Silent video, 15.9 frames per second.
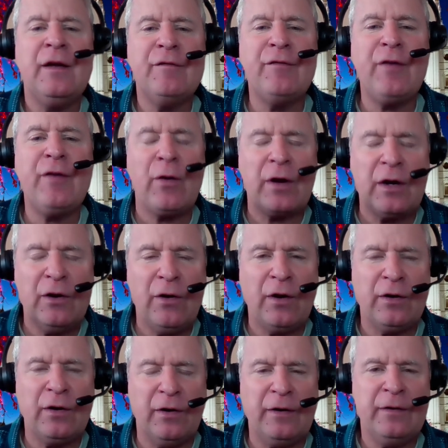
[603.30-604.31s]
very
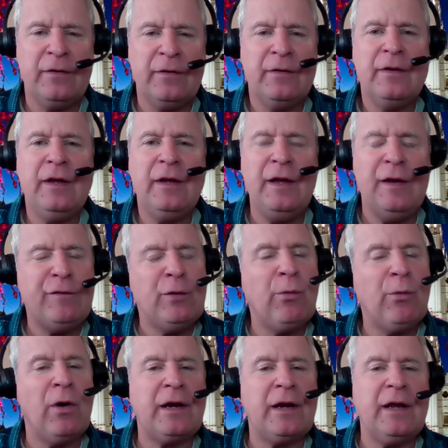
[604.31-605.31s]
clearly if you
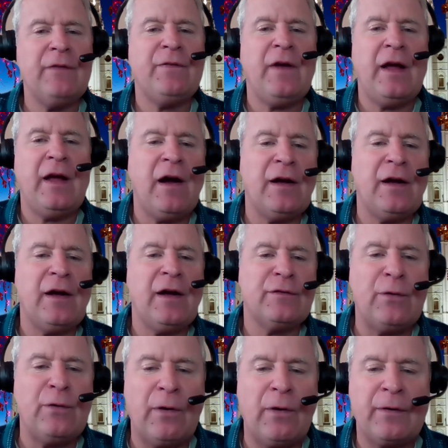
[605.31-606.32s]
want to get that high
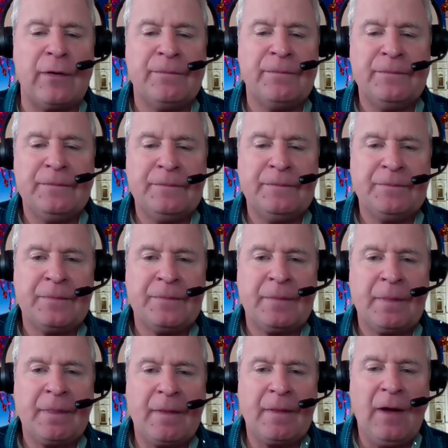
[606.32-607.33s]
score.
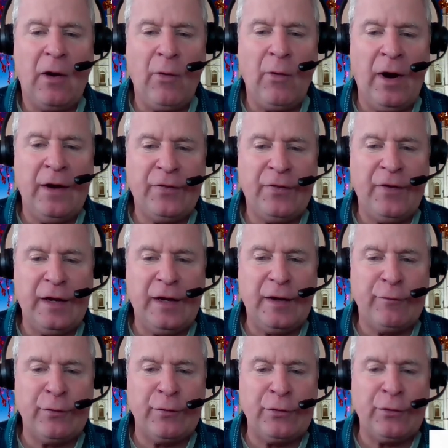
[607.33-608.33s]
All right, thank you
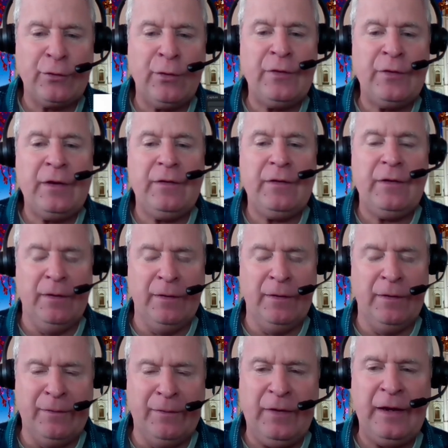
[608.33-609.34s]
for doing
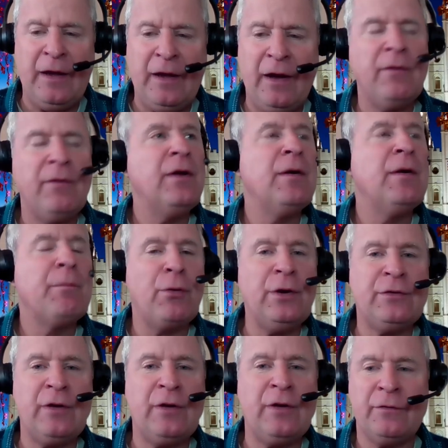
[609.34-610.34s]
the
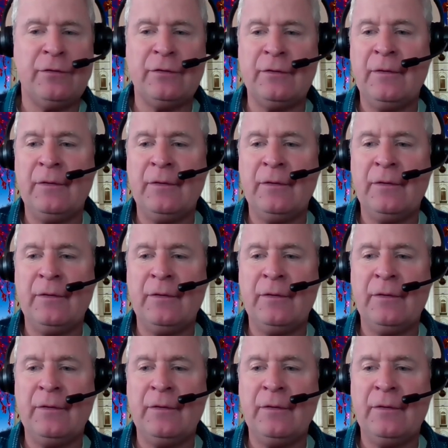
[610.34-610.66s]
pretest.